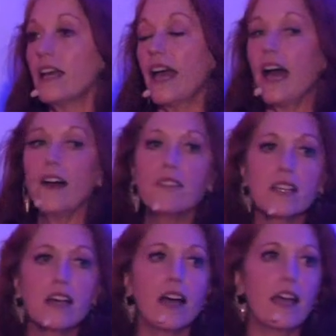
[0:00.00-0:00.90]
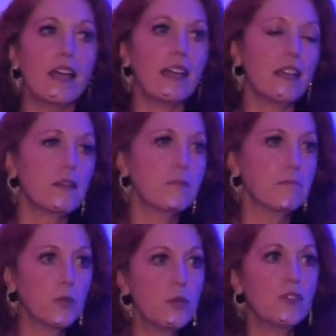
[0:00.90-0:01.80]
having a
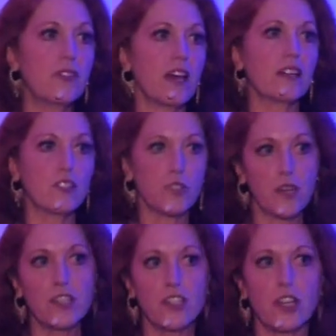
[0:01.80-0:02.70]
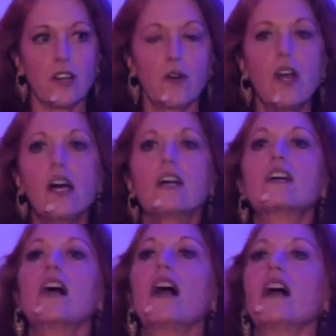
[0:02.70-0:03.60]
booth at a trade show
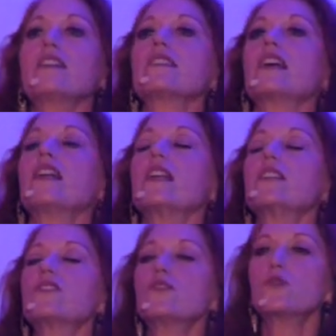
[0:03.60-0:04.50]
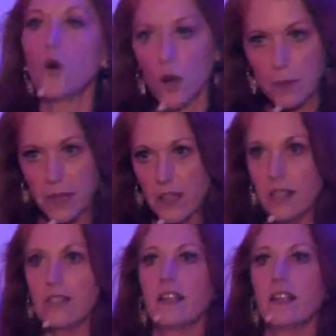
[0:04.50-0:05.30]
costs an exorbitant